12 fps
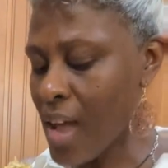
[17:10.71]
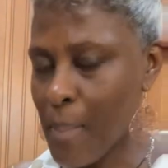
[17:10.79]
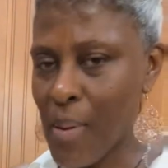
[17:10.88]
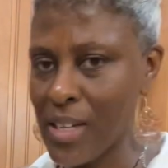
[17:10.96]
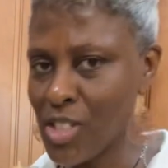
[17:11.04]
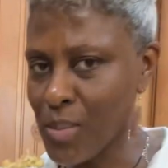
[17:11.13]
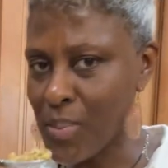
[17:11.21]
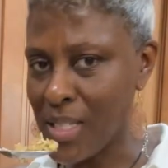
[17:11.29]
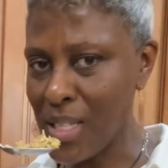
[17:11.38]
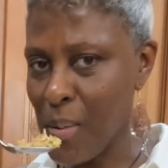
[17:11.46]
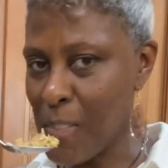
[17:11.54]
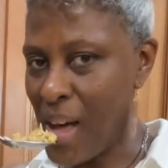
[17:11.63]
I probably shouldn't put
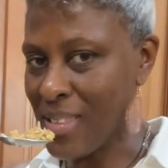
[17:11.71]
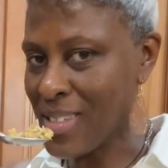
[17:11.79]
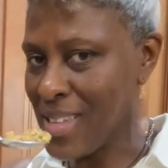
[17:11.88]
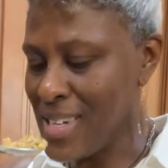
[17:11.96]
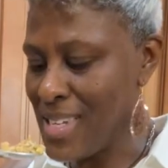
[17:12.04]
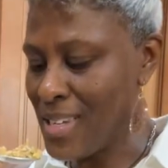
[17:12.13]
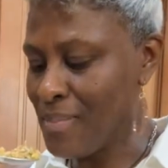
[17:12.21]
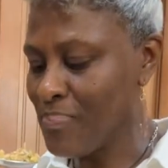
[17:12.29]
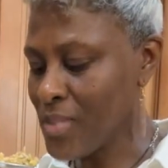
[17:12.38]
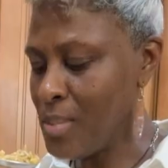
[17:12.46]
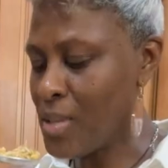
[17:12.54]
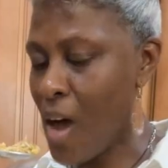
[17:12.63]
this in my mouth because I need to
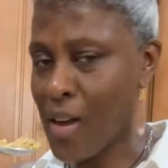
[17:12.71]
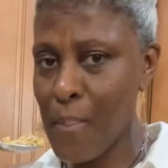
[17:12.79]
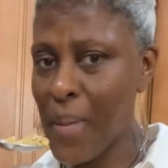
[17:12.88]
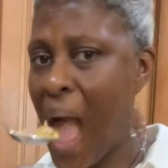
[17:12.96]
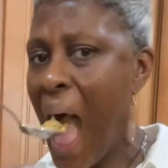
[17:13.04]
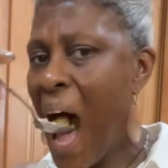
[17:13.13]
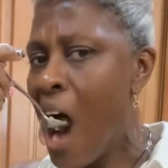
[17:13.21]
keep talking, but